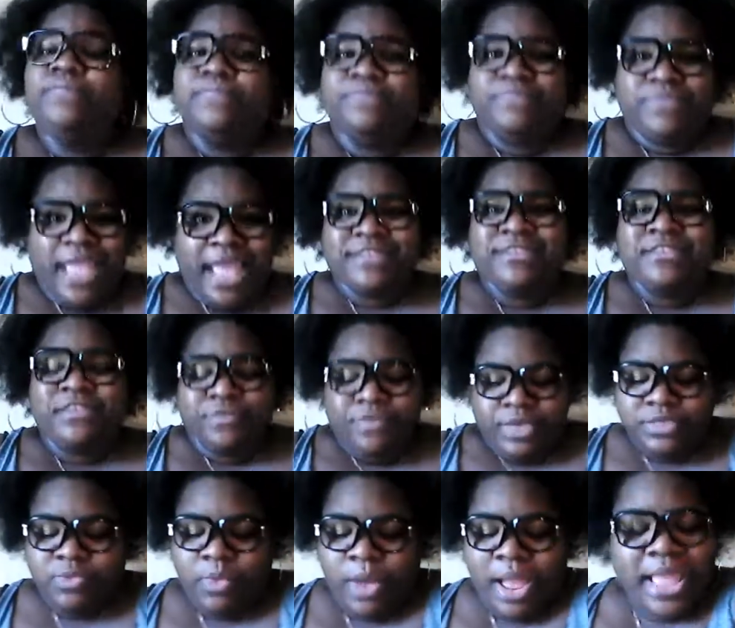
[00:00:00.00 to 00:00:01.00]
that's the
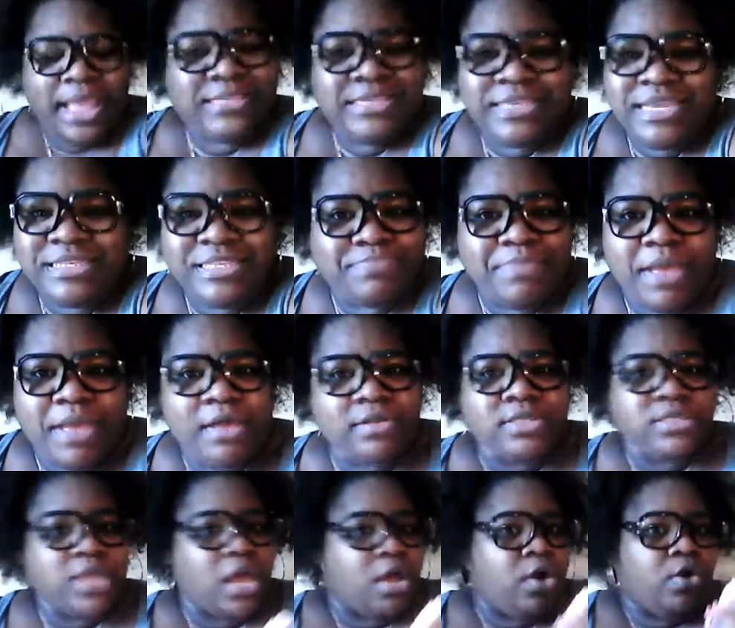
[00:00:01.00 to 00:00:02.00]
reason why it just smells
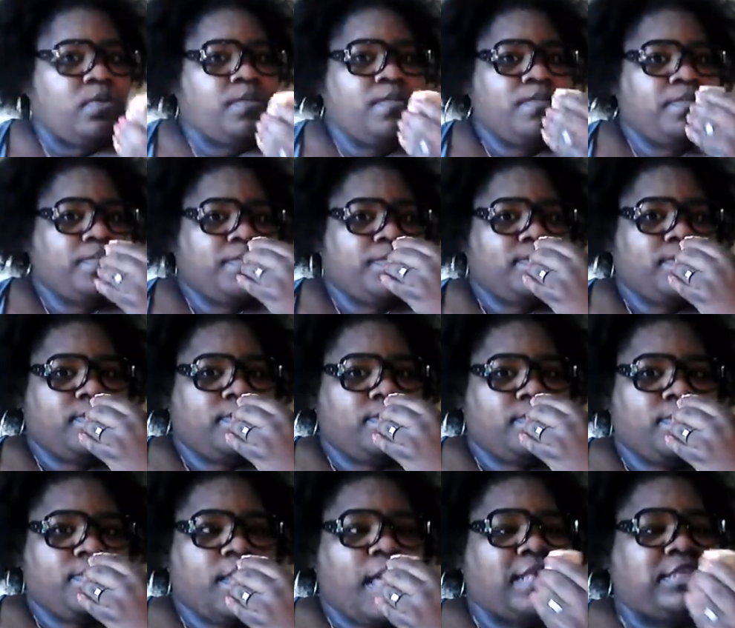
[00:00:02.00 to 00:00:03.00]
so.
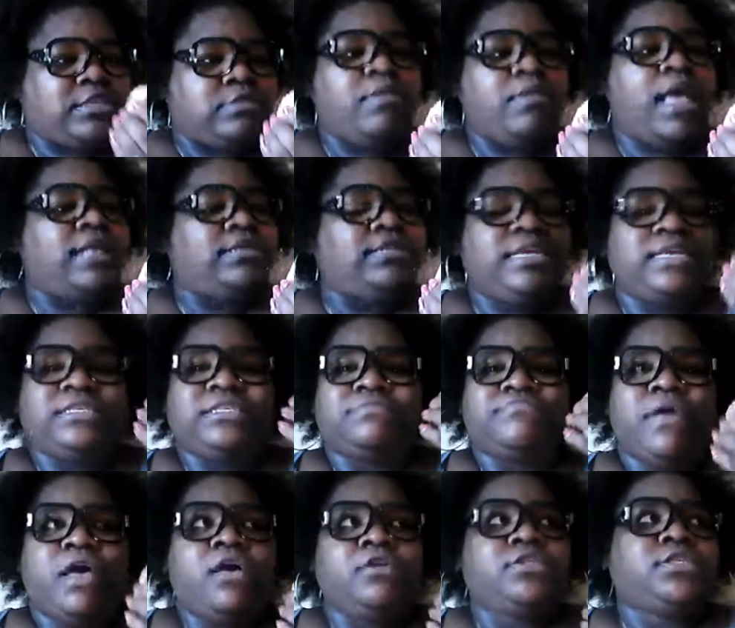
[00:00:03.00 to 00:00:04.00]
It's, it just
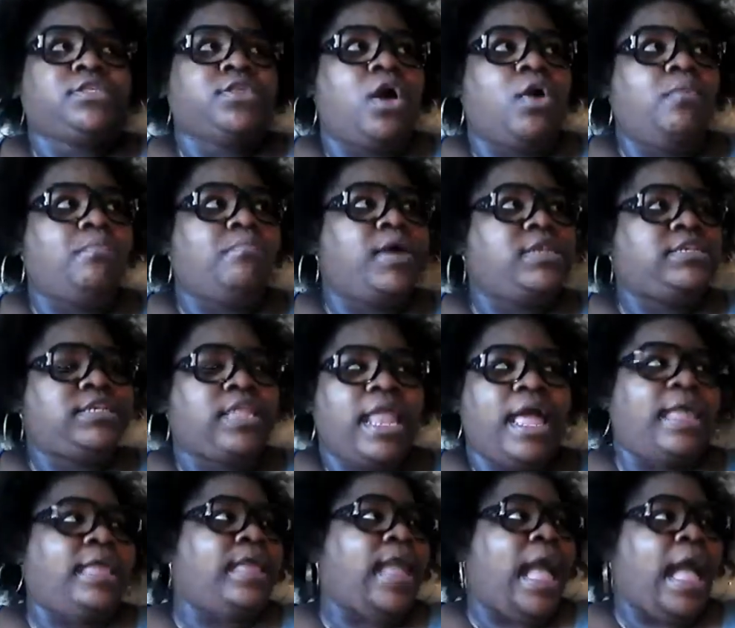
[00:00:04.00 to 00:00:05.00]
smells so much
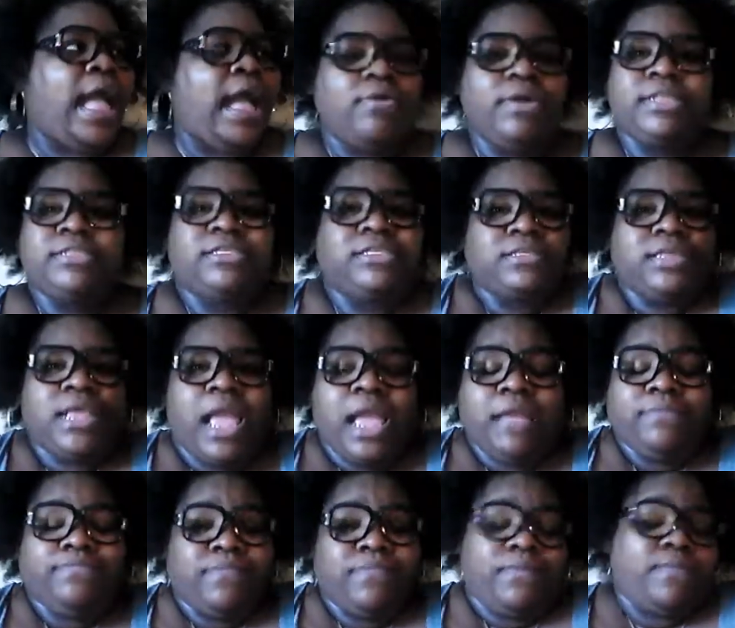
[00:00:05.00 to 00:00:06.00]
like how it's
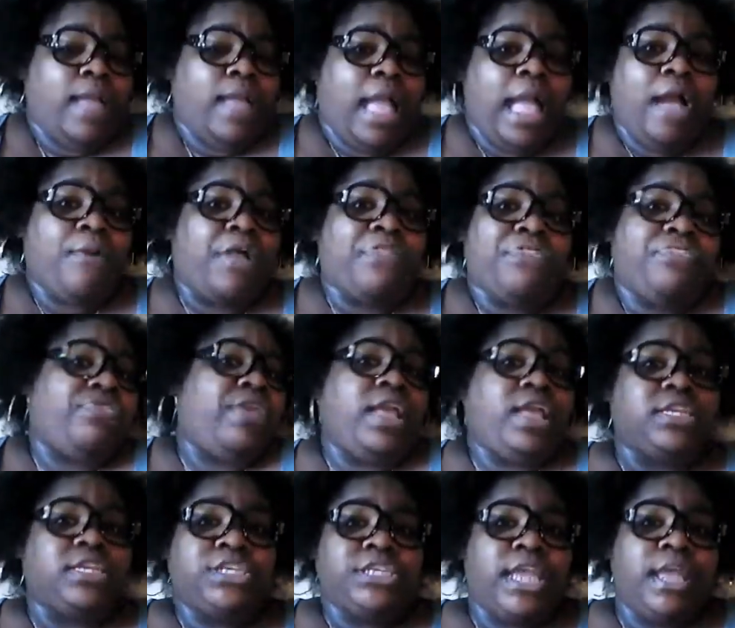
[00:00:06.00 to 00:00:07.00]
how I think
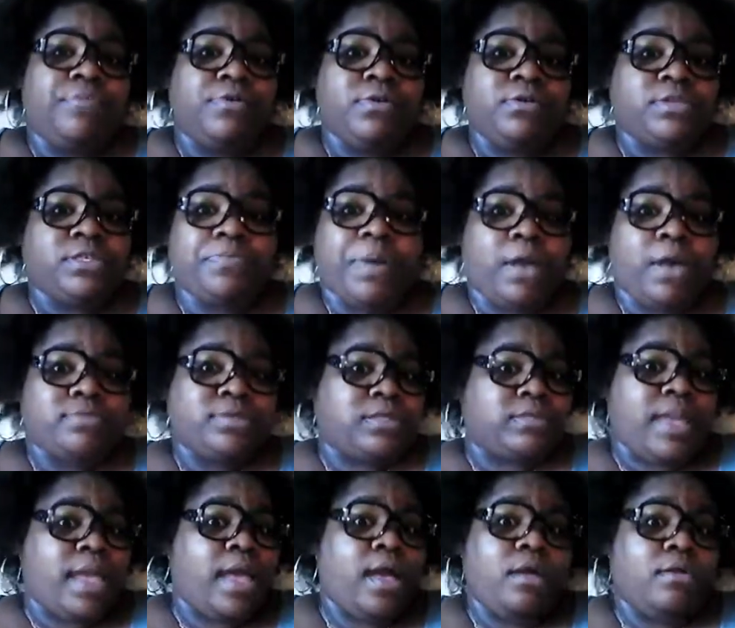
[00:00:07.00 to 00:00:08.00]
a shampoo is supposed to
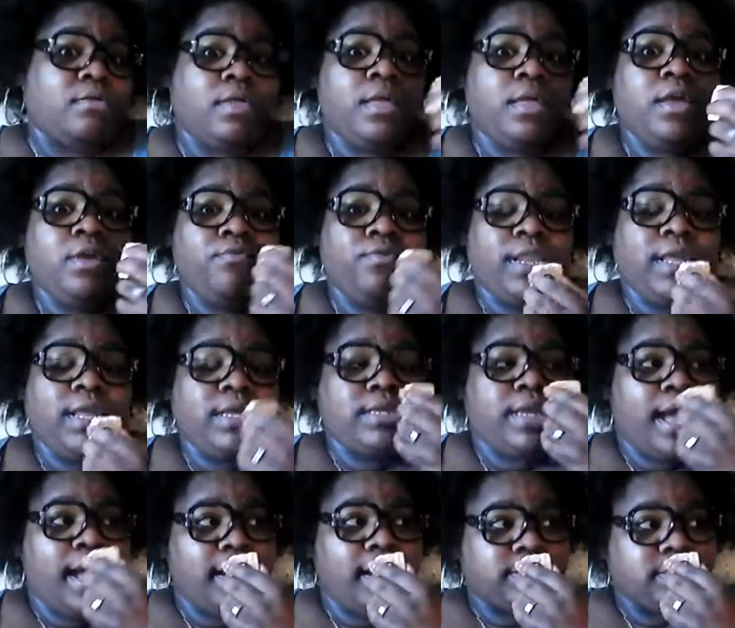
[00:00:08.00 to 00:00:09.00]
smell. Really, it
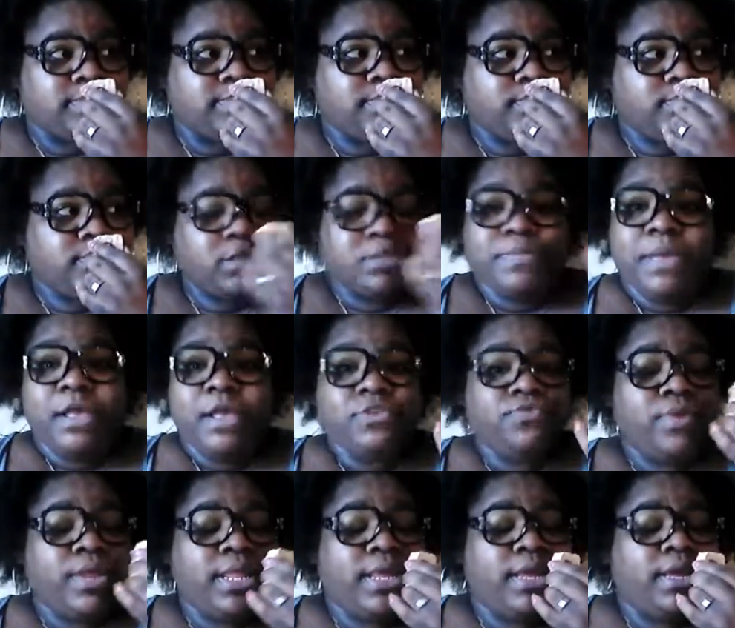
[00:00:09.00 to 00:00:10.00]
does. Smells
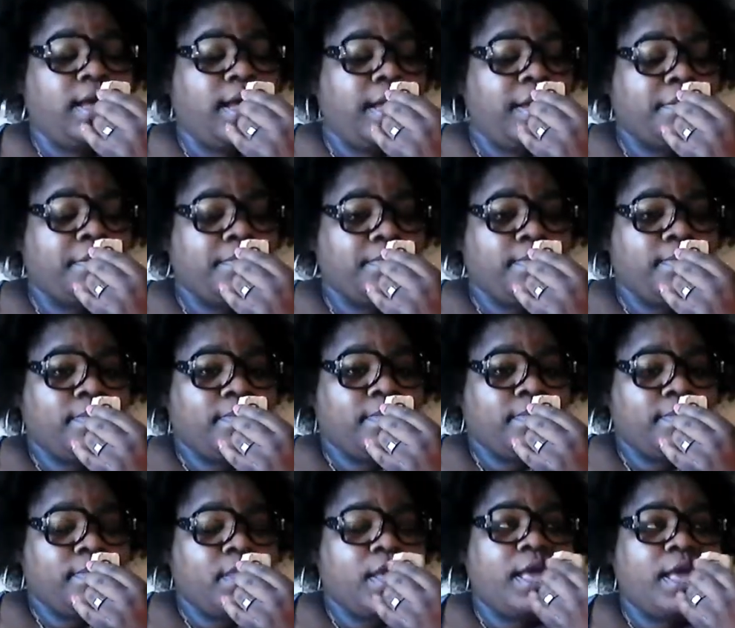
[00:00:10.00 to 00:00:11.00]
really good.
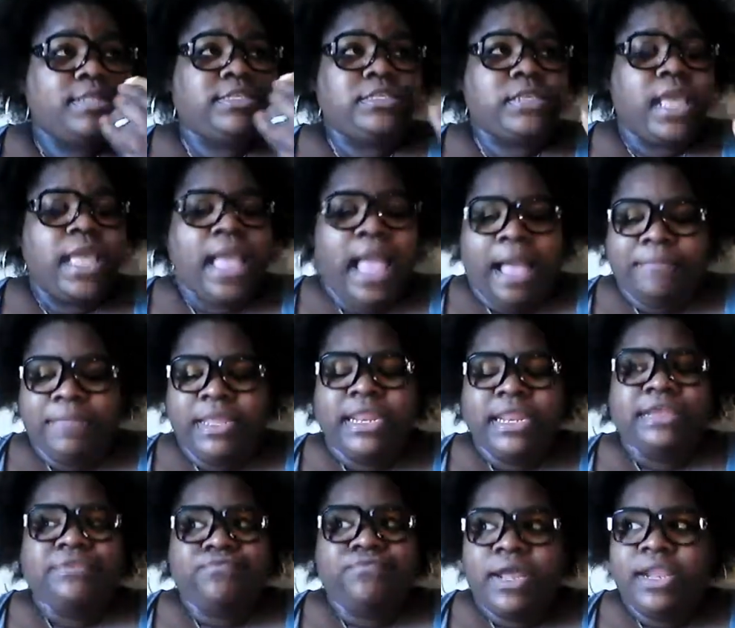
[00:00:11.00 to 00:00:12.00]
It's. I mean,
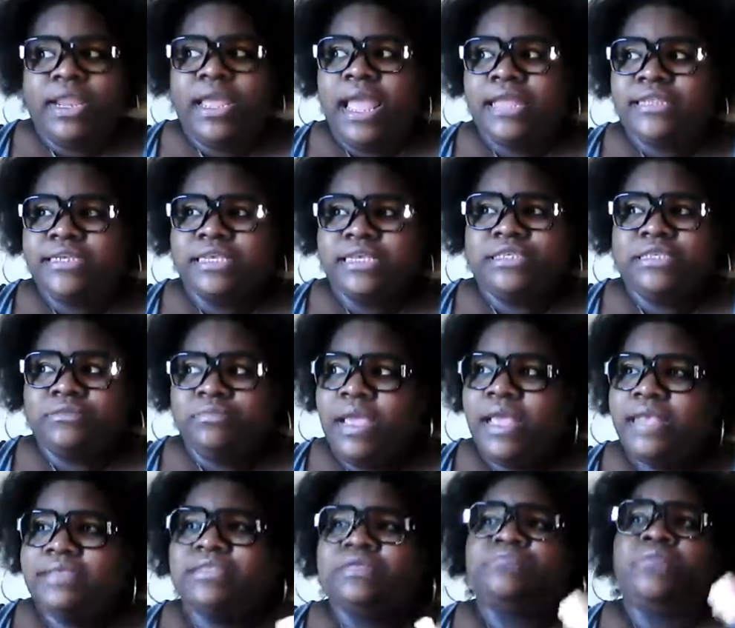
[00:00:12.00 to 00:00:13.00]
it really. It just.
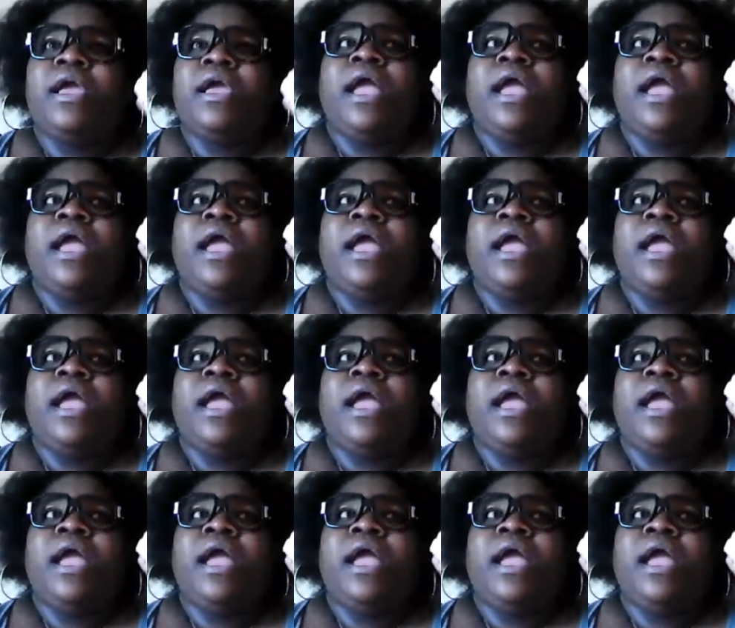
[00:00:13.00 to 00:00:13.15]
It's.